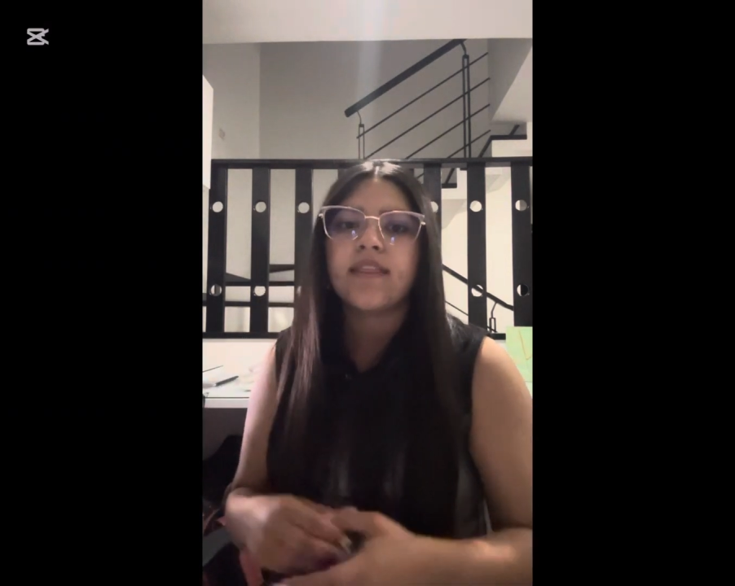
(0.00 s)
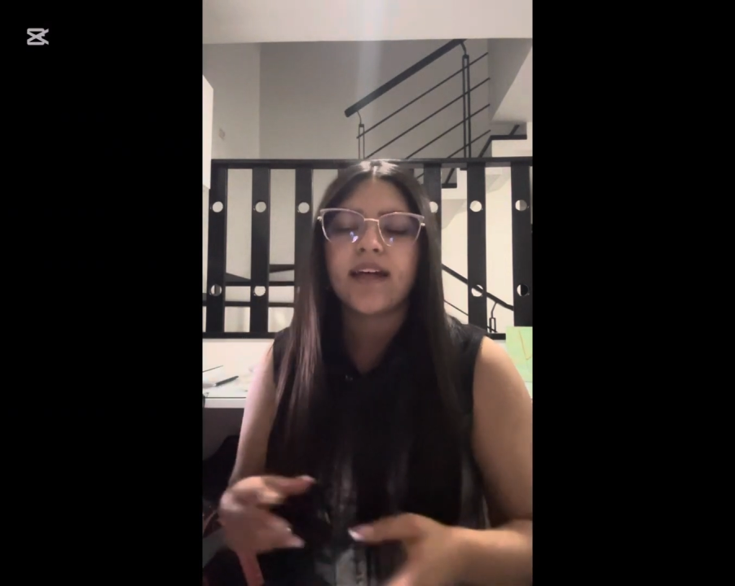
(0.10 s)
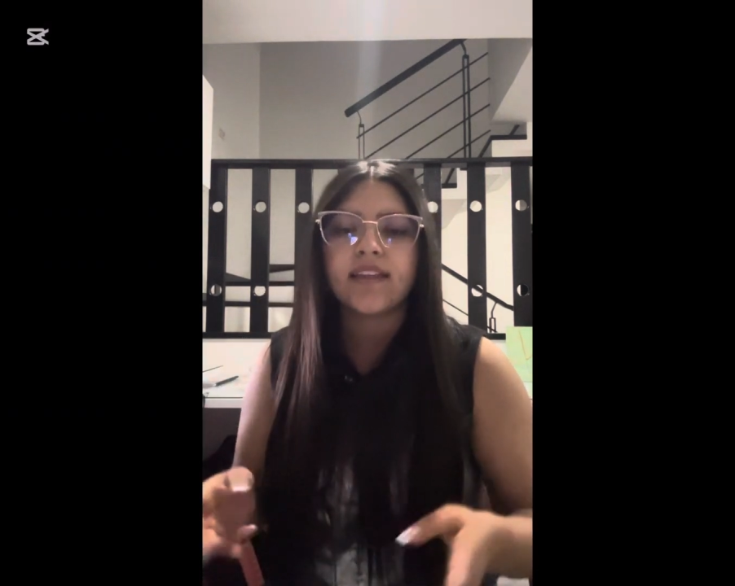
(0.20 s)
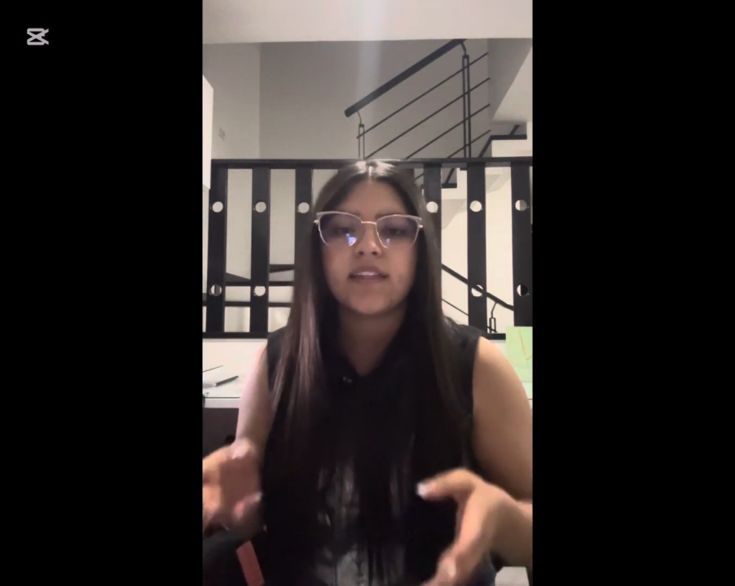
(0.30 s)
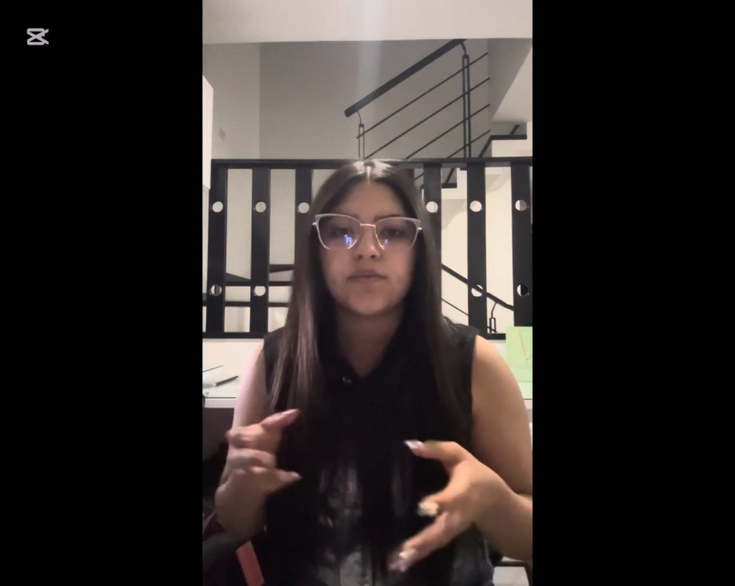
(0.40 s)

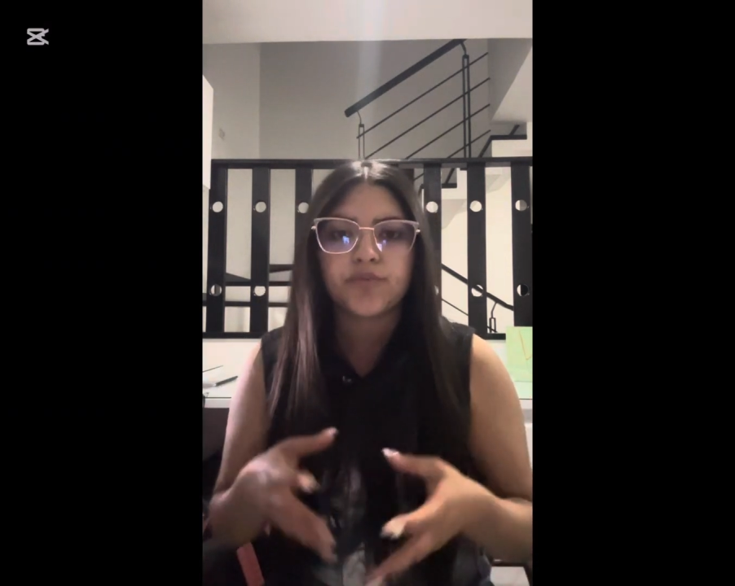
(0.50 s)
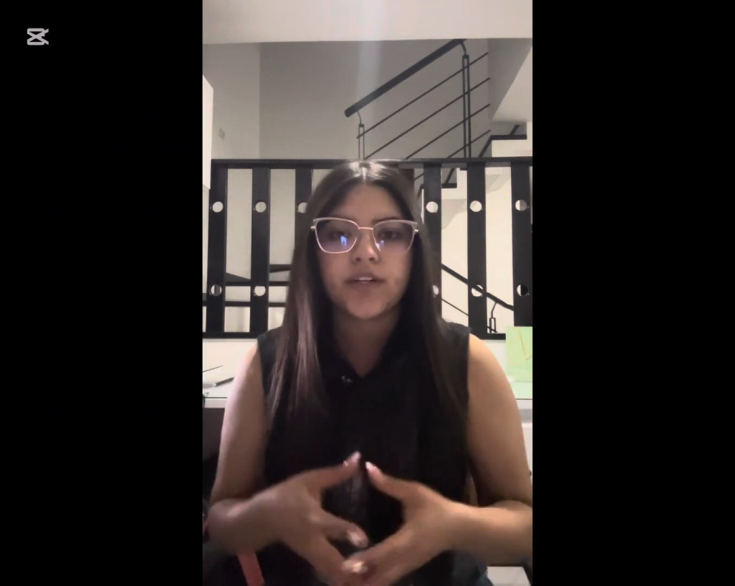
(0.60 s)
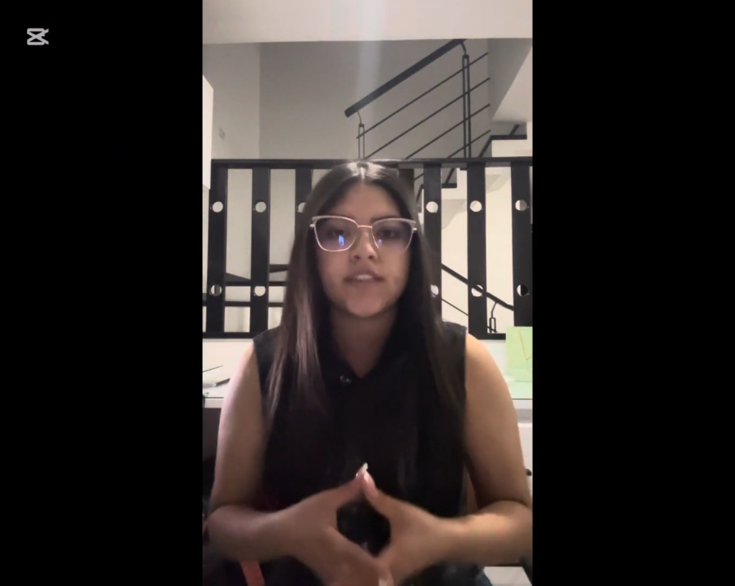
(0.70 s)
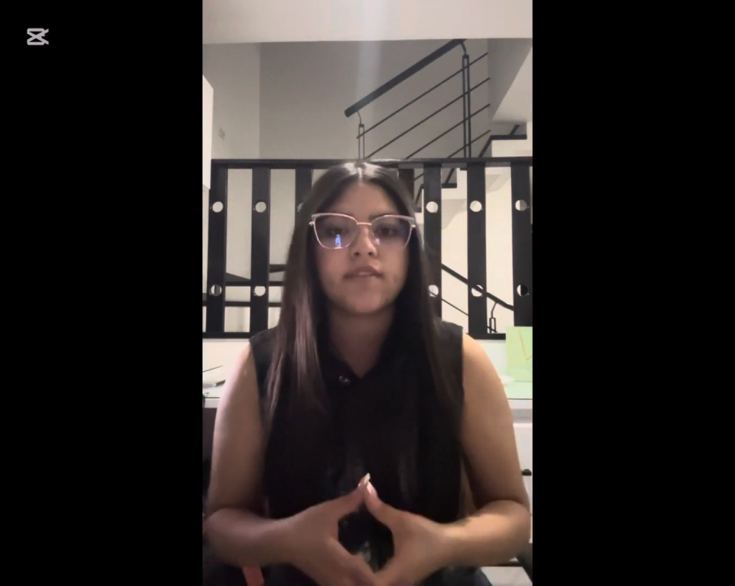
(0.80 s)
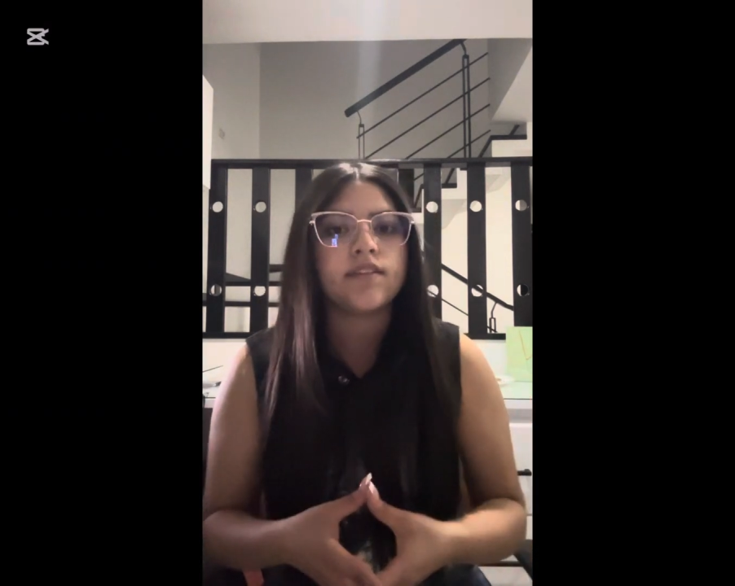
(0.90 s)
that
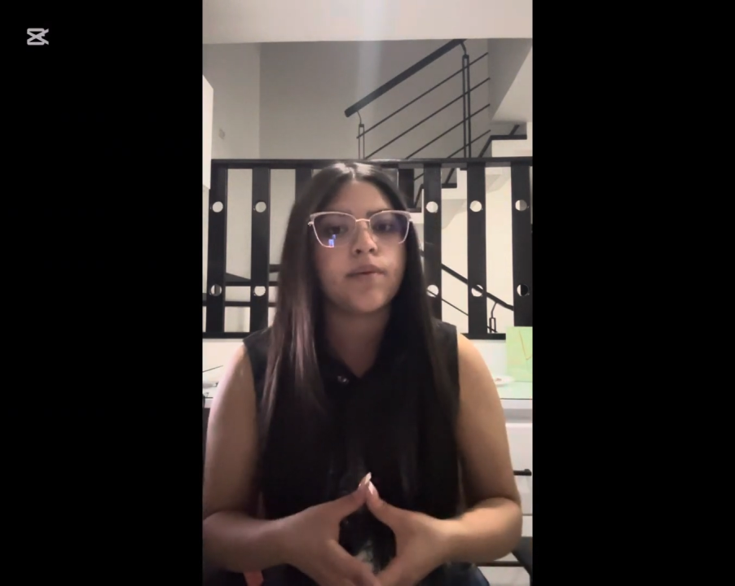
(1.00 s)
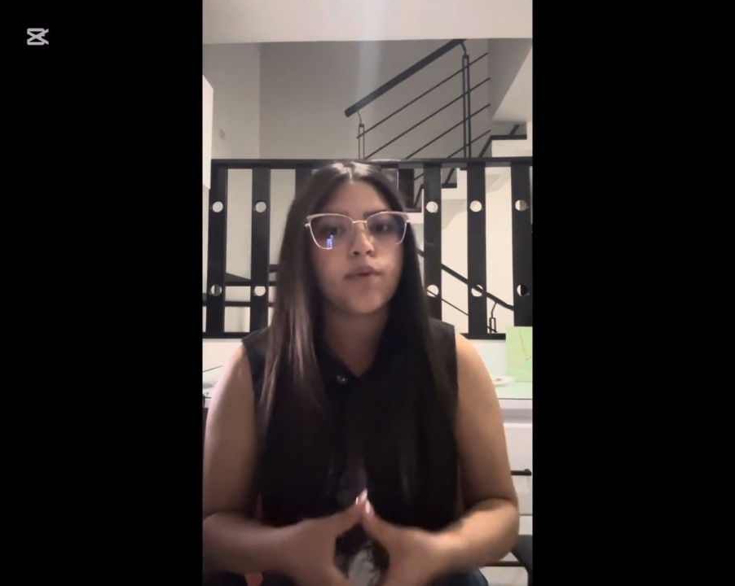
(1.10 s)
expresses the